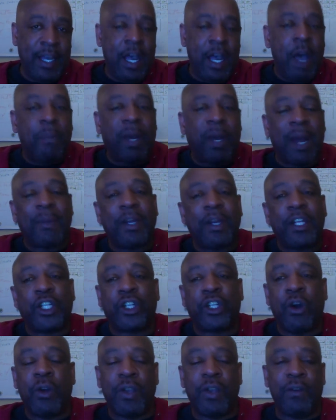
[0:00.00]
But I'm going to
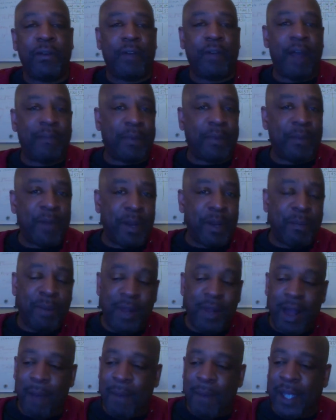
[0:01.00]
show you. I'm going to
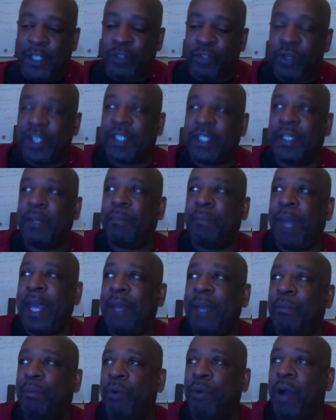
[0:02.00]
pull out my trusty
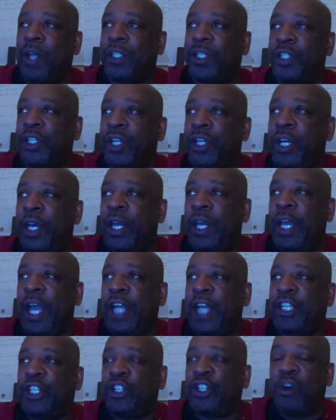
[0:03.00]
paintbrush
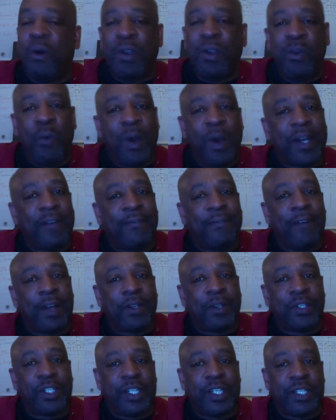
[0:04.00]
and show you what a
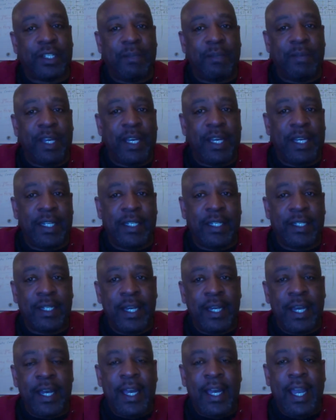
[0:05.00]
funnel system is,
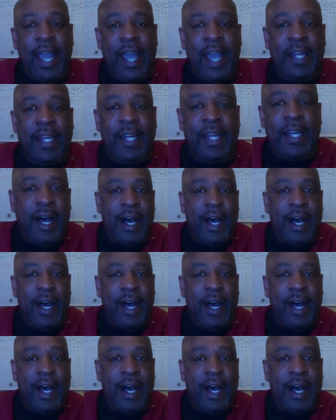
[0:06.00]
and